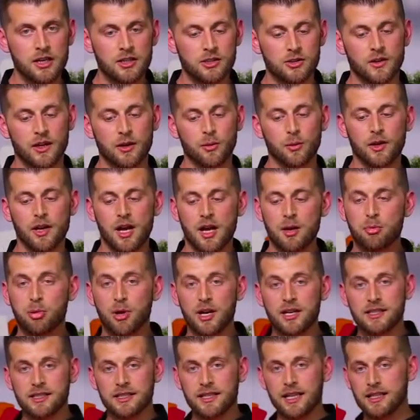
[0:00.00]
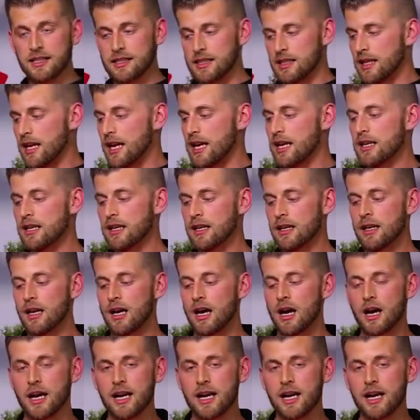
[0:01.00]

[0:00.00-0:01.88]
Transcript: so that when I press against the cake,